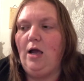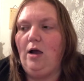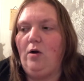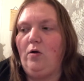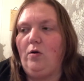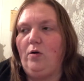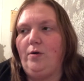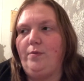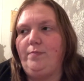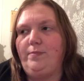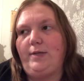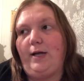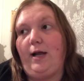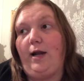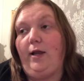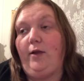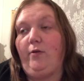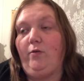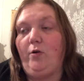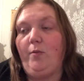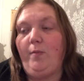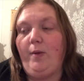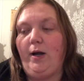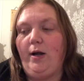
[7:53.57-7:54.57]
or
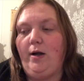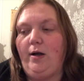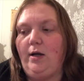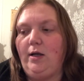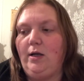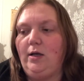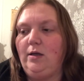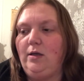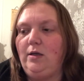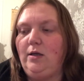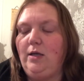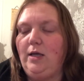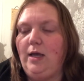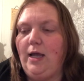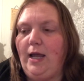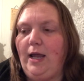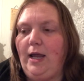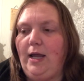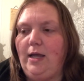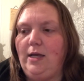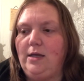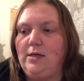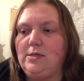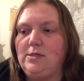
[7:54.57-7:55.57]
dining room area.
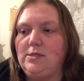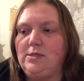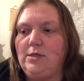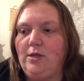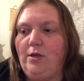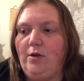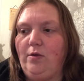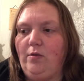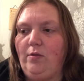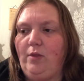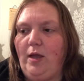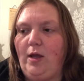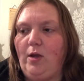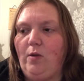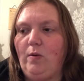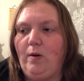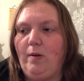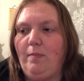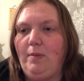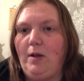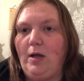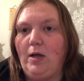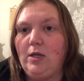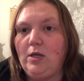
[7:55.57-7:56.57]
And so like
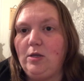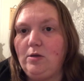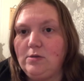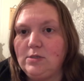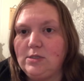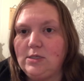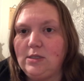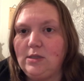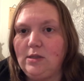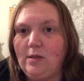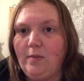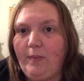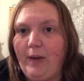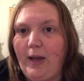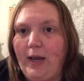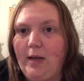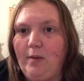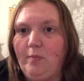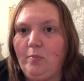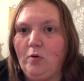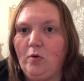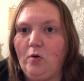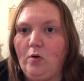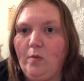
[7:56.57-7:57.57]
when I'm not using the
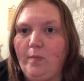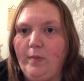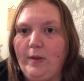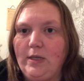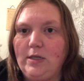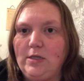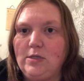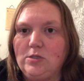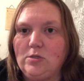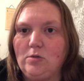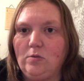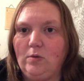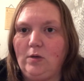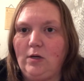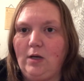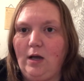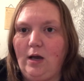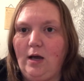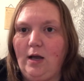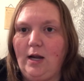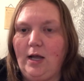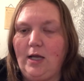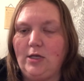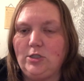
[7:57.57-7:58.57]
paper or pens or
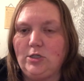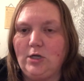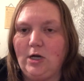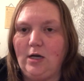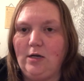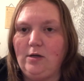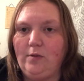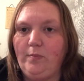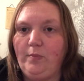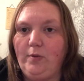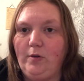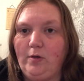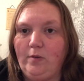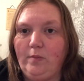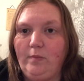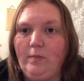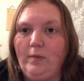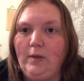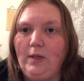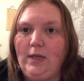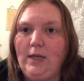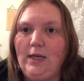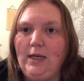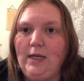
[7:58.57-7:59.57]
whatnot, I try to put
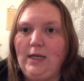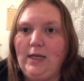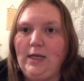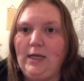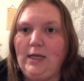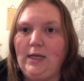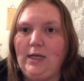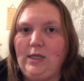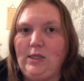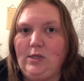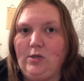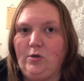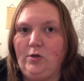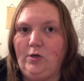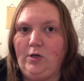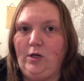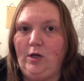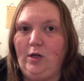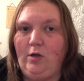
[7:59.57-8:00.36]
them either, you